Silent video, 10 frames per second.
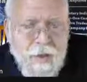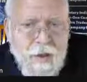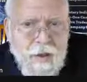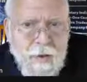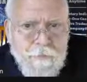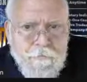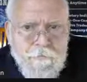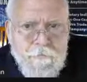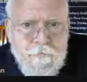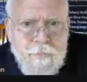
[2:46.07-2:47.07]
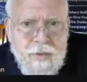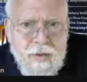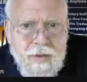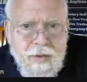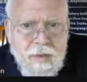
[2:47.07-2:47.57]

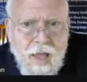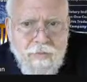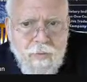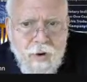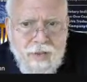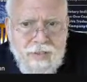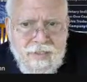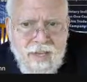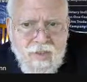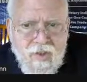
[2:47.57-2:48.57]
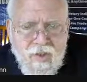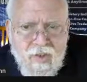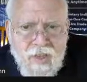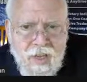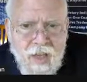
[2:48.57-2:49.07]
live trade
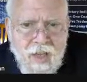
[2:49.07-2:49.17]
sessions.